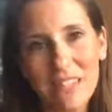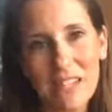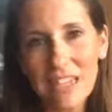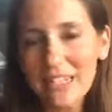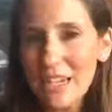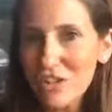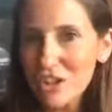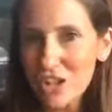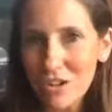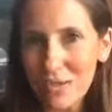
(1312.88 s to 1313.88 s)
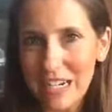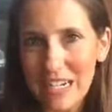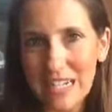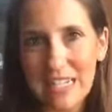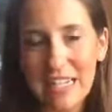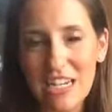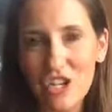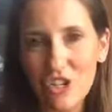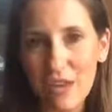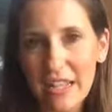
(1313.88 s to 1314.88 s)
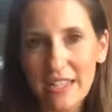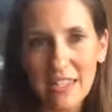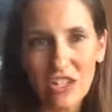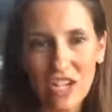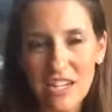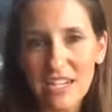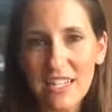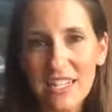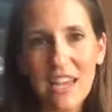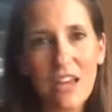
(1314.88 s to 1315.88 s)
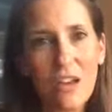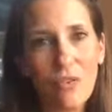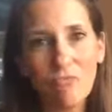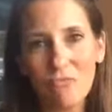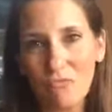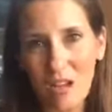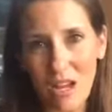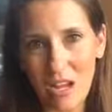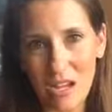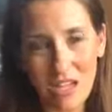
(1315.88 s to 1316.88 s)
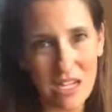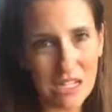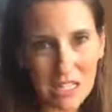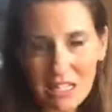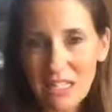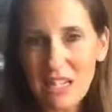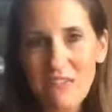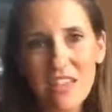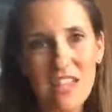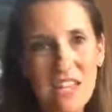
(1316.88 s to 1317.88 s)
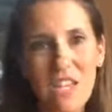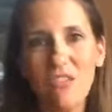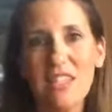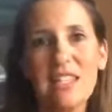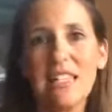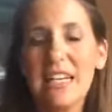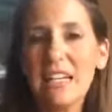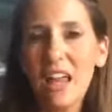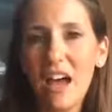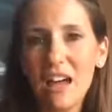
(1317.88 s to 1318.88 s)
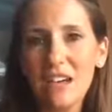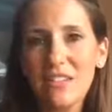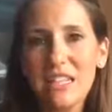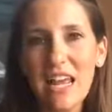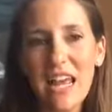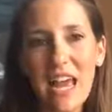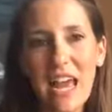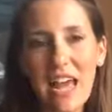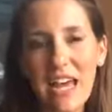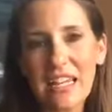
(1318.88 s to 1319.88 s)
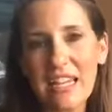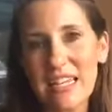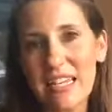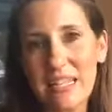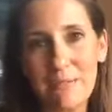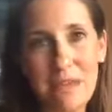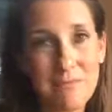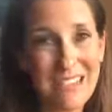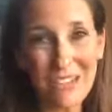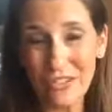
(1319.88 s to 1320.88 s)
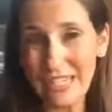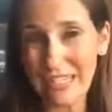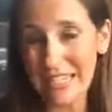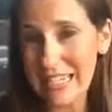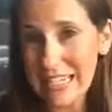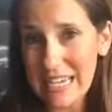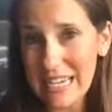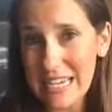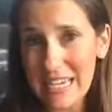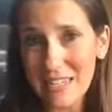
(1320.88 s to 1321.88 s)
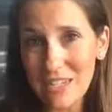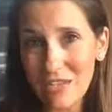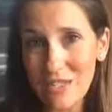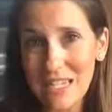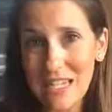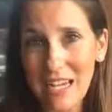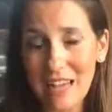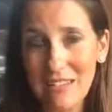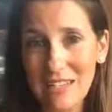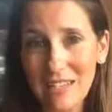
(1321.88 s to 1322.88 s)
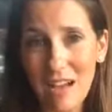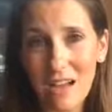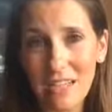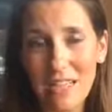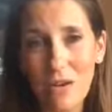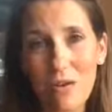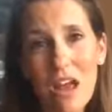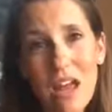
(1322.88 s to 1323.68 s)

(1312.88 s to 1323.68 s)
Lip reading: he's not sure what it is because he shreds the cheese and he cleans everything, he uses clean gloves, and he thinks maybe there's a seasoning he's using in the sauce. So